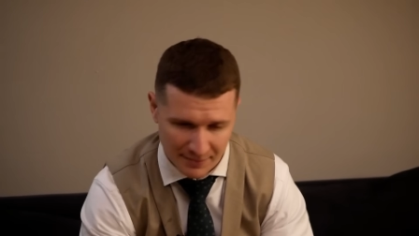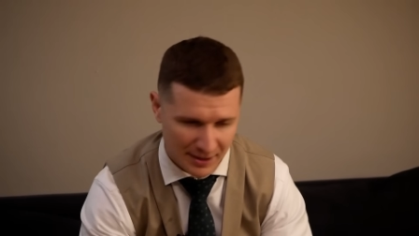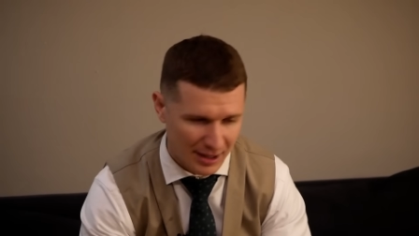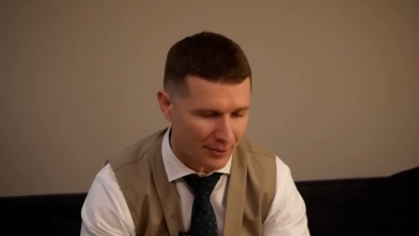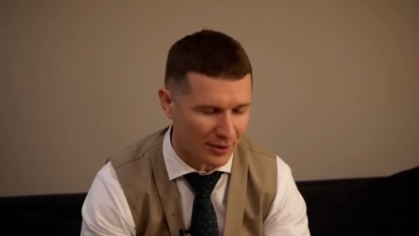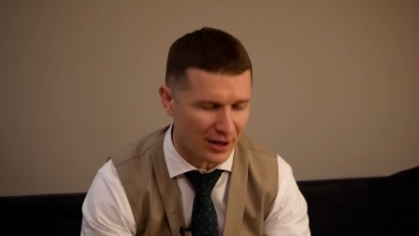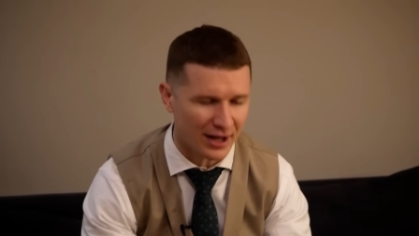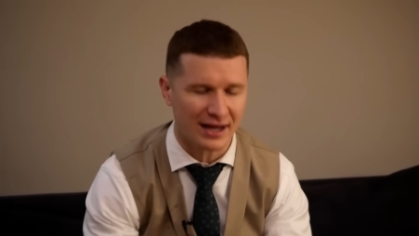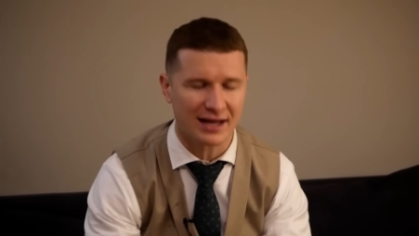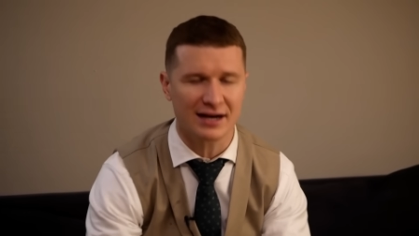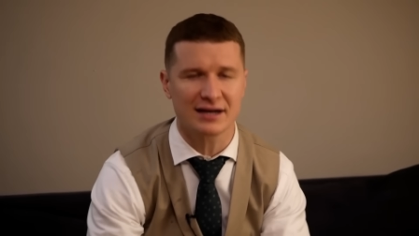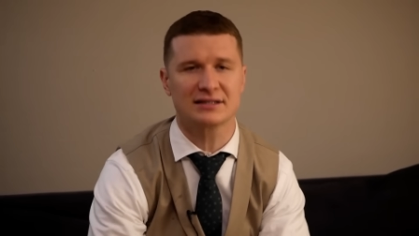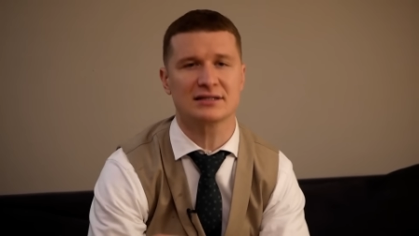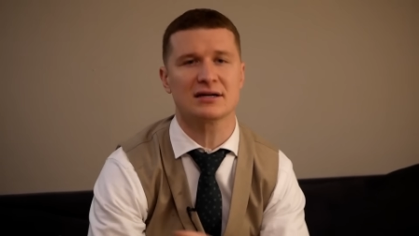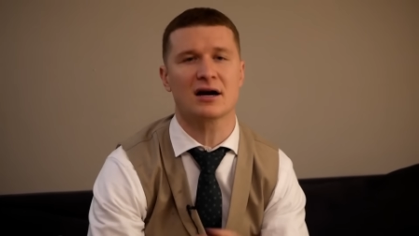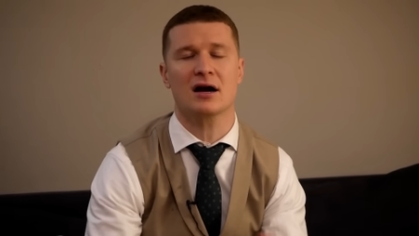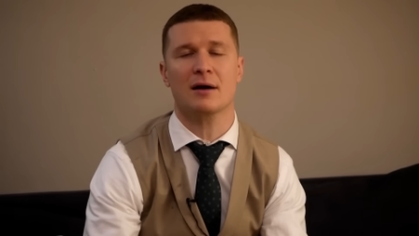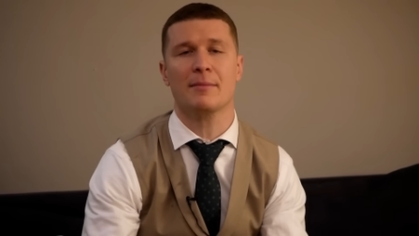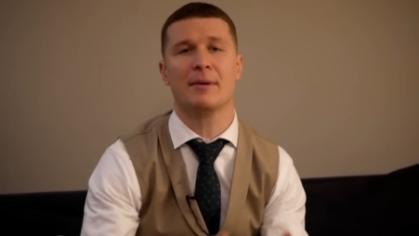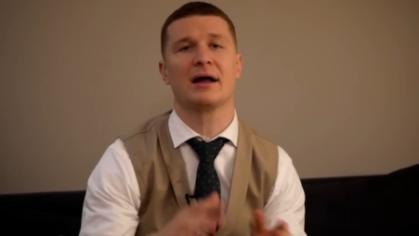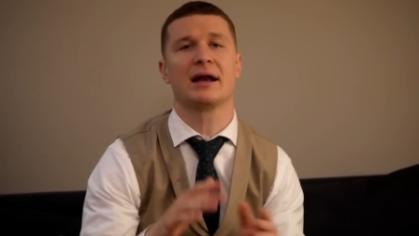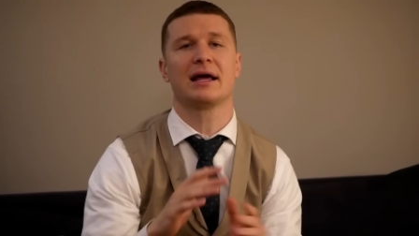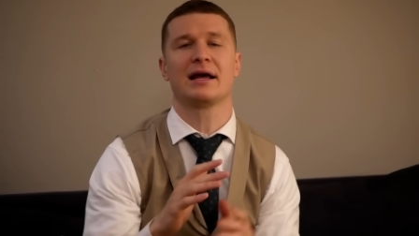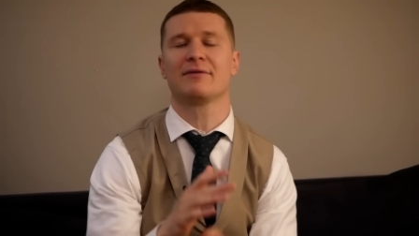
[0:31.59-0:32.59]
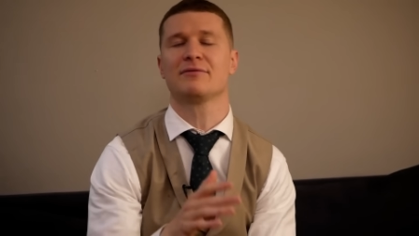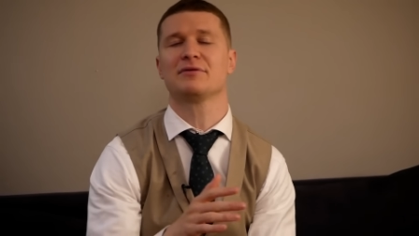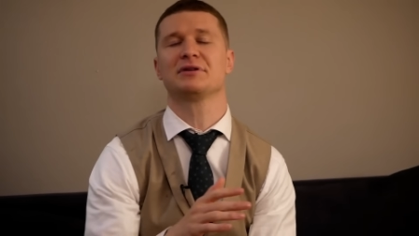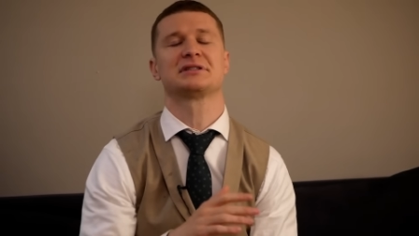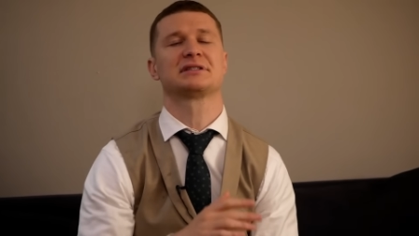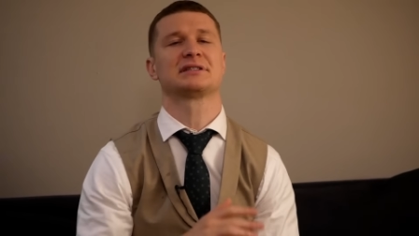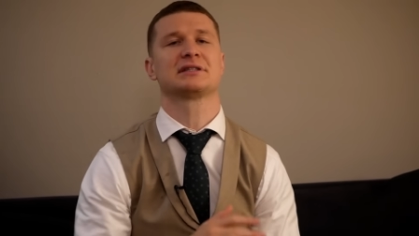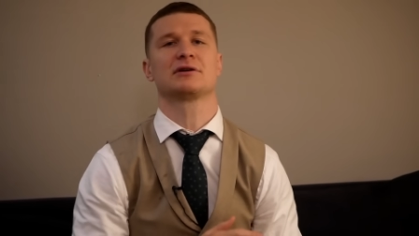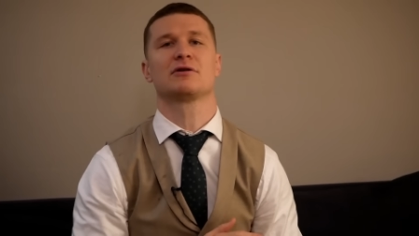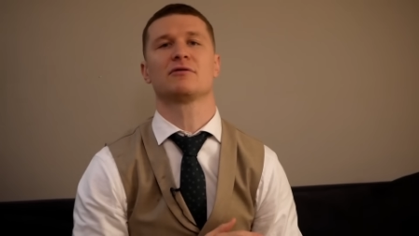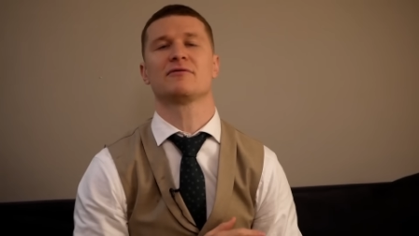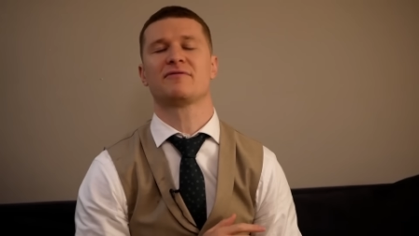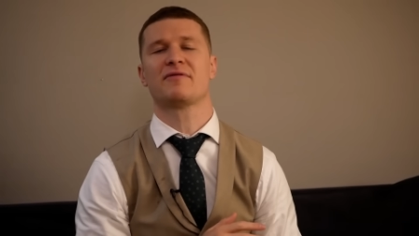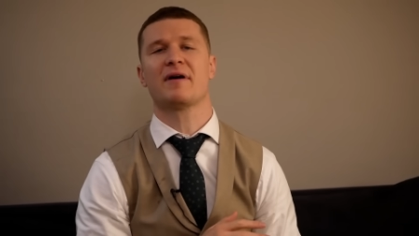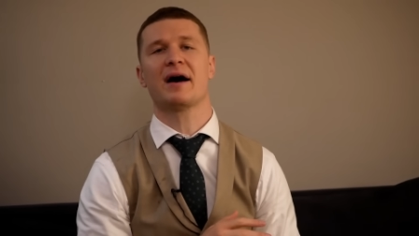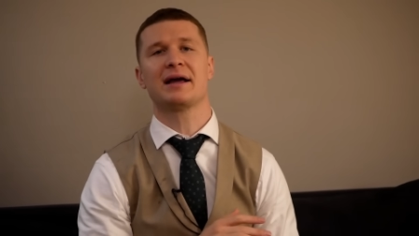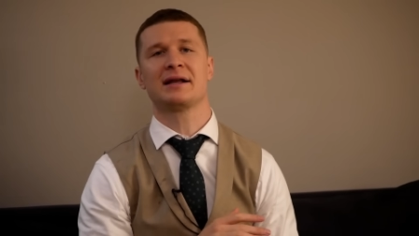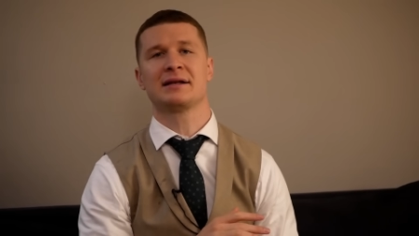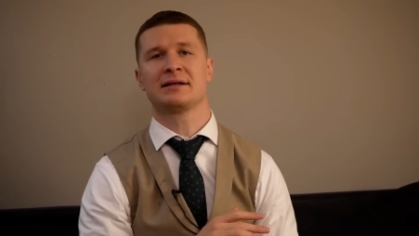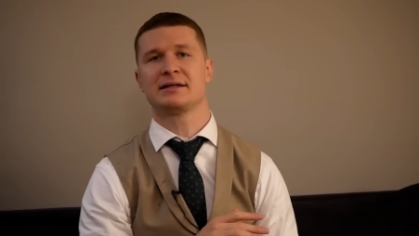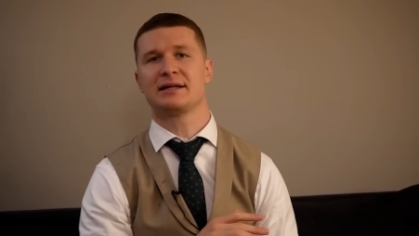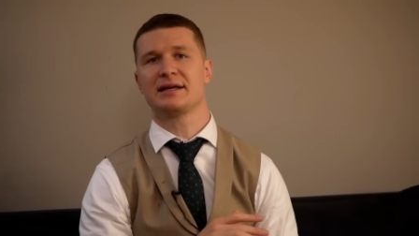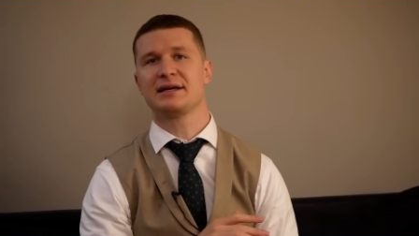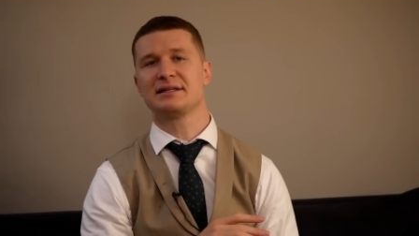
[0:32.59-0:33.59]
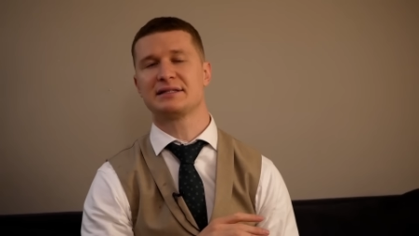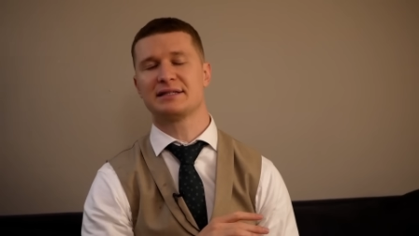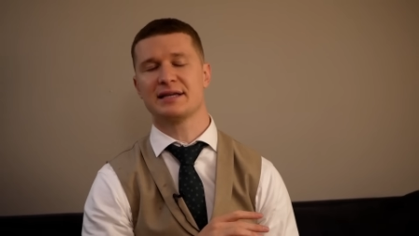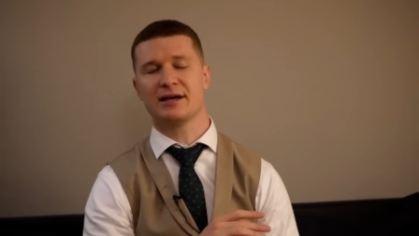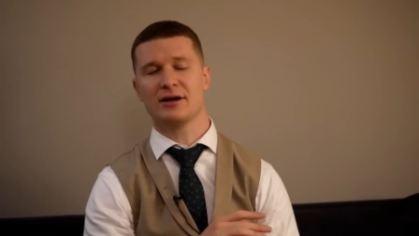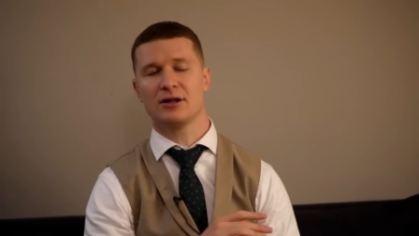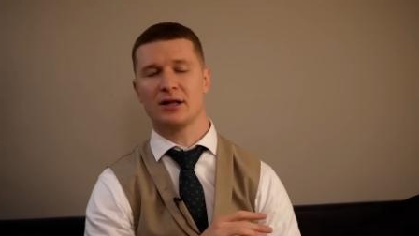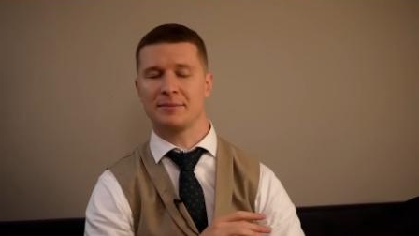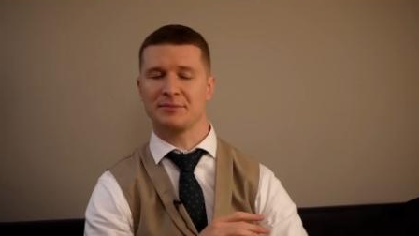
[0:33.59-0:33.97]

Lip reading: Now, we're not going to talk about every single fight in detail.